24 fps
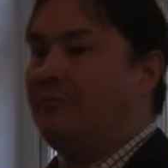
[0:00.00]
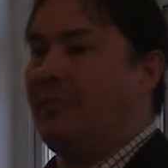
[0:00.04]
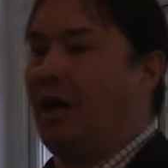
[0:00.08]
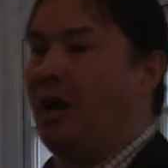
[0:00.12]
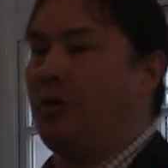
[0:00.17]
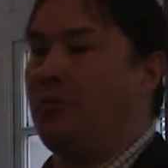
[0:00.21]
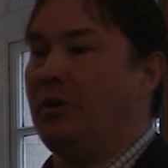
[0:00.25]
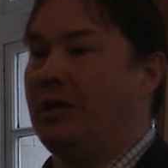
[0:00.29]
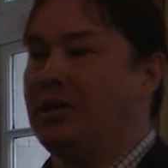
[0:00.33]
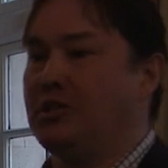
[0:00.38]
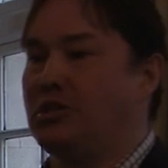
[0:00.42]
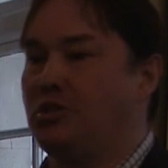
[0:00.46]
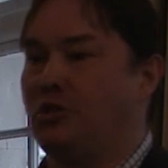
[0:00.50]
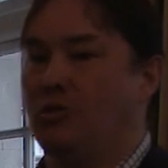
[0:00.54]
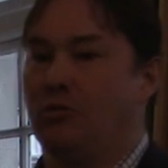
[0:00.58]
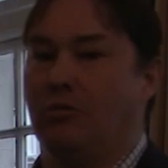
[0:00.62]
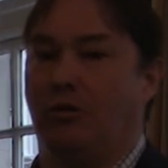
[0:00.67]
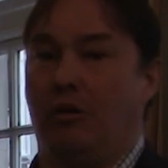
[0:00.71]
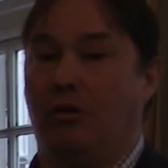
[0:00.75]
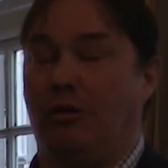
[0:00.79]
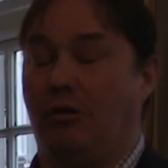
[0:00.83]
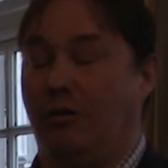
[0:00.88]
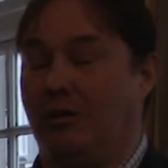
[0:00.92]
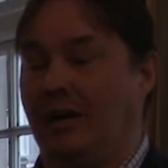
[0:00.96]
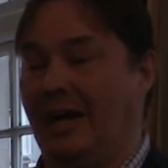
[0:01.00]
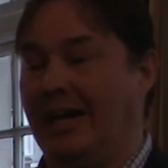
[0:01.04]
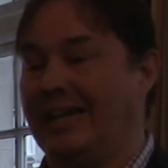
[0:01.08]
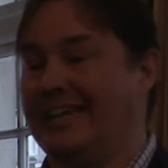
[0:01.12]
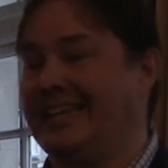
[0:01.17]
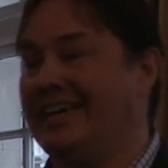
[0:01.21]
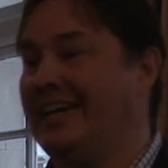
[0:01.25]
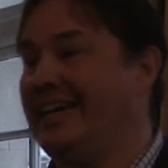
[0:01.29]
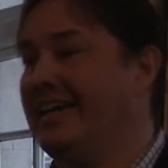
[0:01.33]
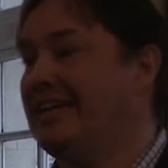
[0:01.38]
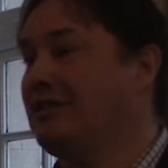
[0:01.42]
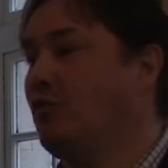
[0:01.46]
a ratio or a
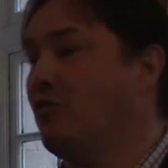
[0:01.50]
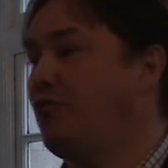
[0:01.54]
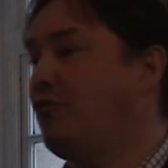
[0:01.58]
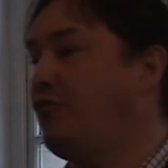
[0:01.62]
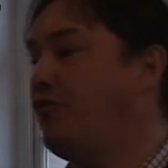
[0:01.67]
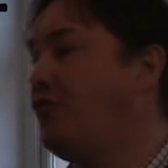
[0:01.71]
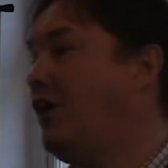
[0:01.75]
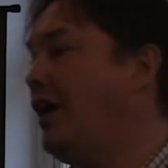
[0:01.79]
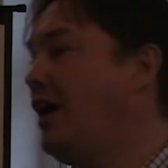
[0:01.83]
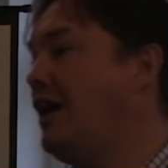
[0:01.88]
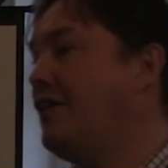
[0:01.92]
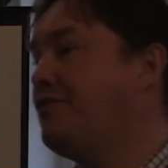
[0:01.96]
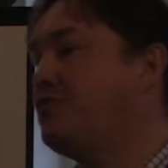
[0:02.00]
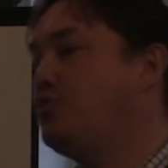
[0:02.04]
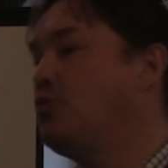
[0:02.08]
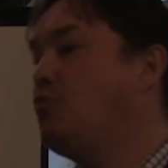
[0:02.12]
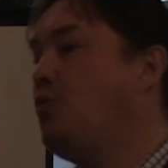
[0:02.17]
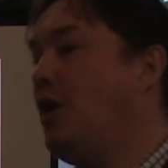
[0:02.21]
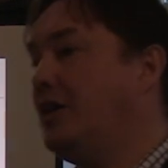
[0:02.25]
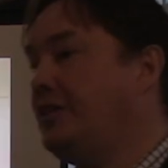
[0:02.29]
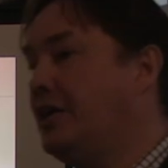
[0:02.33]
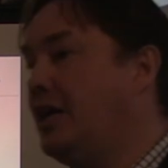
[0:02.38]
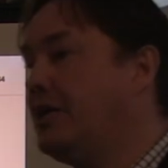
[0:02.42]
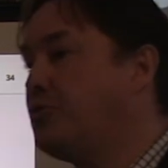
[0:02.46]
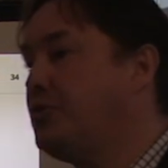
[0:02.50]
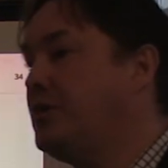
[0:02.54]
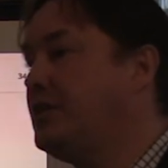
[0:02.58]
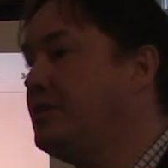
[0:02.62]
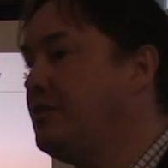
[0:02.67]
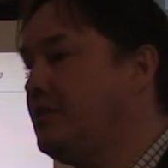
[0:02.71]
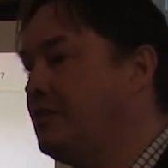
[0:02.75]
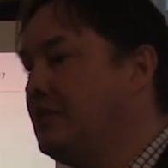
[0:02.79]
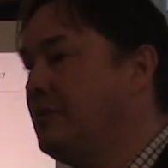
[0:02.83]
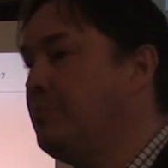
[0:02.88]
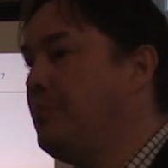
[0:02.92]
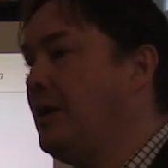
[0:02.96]
gain of 5 to
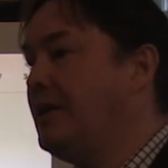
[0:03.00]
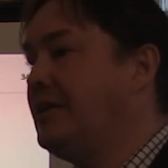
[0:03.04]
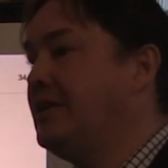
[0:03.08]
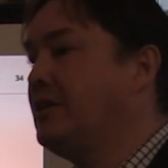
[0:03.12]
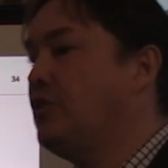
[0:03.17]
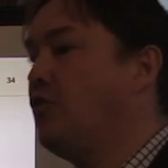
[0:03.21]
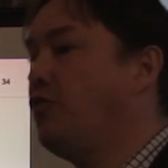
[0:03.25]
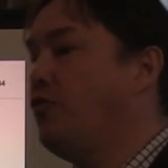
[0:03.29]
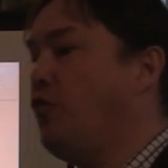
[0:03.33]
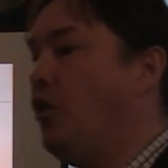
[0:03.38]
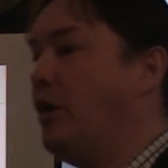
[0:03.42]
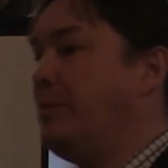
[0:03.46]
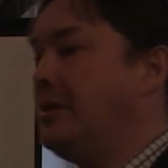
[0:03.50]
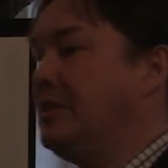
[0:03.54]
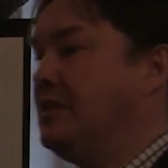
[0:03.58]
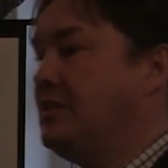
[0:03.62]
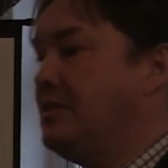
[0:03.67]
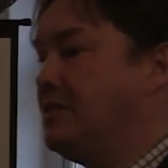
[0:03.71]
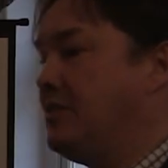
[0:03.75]
100 depending on how many